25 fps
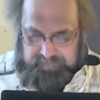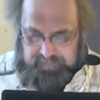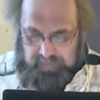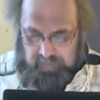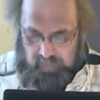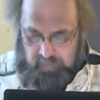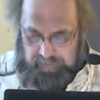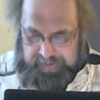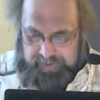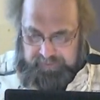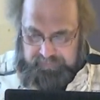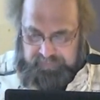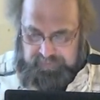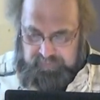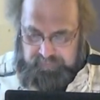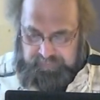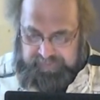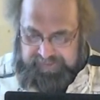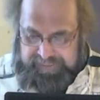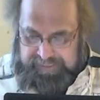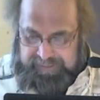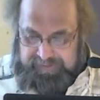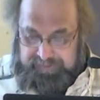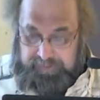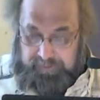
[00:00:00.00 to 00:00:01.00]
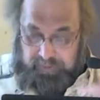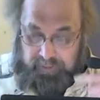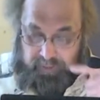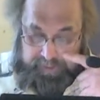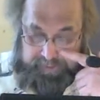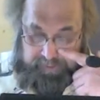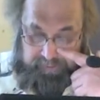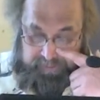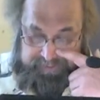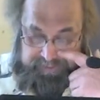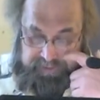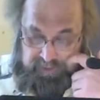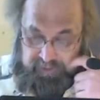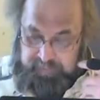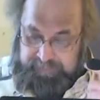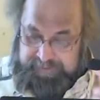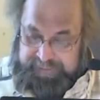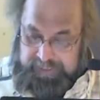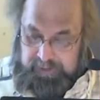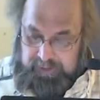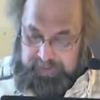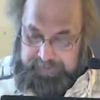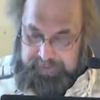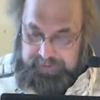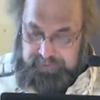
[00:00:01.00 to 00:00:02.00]
The weather is bad, and the Nautilus is
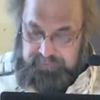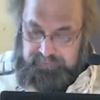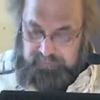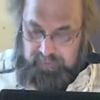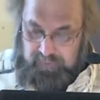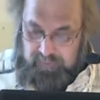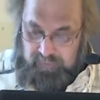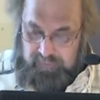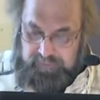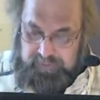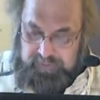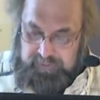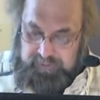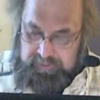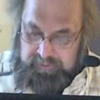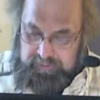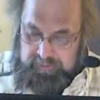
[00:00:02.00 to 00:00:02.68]
back on the drogue.